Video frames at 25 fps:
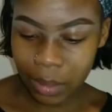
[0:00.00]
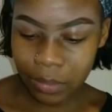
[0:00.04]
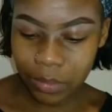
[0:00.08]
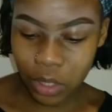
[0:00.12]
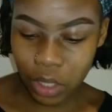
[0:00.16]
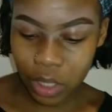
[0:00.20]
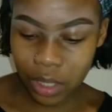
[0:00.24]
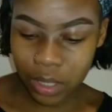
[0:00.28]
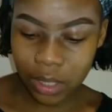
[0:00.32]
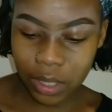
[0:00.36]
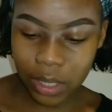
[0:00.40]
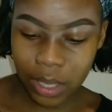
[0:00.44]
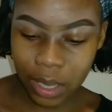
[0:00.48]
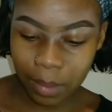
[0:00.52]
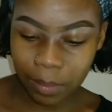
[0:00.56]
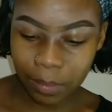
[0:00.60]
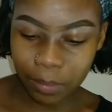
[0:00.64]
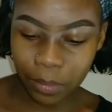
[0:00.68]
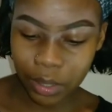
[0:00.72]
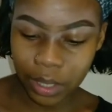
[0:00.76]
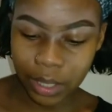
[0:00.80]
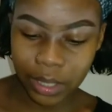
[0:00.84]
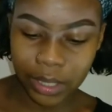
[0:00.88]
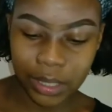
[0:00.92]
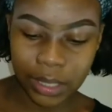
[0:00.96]
Just
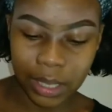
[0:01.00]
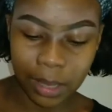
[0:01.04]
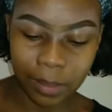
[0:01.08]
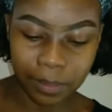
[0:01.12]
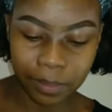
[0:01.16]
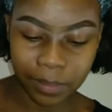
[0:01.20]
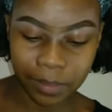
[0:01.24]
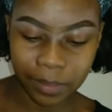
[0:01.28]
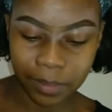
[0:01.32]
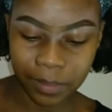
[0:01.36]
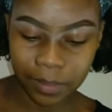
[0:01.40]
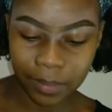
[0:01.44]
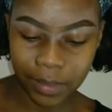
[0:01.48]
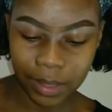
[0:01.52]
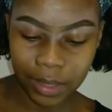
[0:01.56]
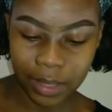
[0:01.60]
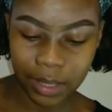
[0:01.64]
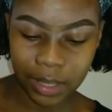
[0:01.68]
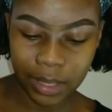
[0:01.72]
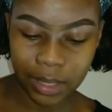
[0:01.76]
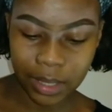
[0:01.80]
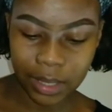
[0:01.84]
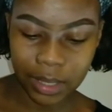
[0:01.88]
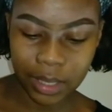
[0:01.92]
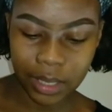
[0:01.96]
putting some
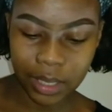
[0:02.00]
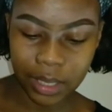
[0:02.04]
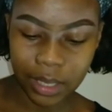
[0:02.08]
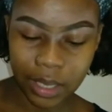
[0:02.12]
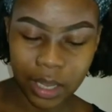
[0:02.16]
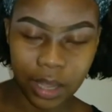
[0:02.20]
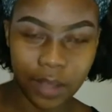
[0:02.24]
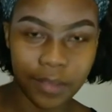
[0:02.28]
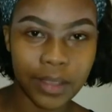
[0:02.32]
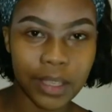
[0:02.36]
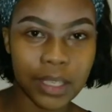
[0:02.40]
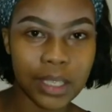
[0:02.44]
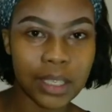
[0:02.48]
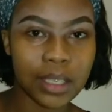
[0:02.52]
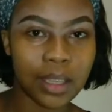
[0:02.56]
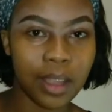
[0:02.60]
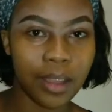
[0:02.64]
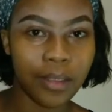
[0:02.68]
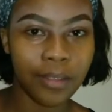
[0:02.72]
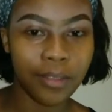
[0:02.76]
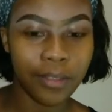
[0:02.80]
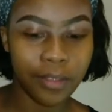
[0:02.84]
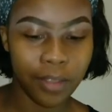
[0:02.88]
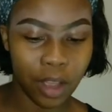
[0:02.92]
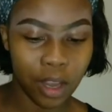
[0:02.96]
of this
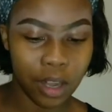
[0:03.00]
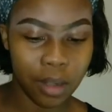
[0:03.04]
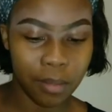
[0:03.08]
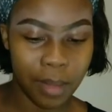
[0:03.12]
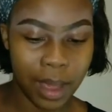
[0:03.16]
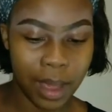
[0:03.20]
stuff on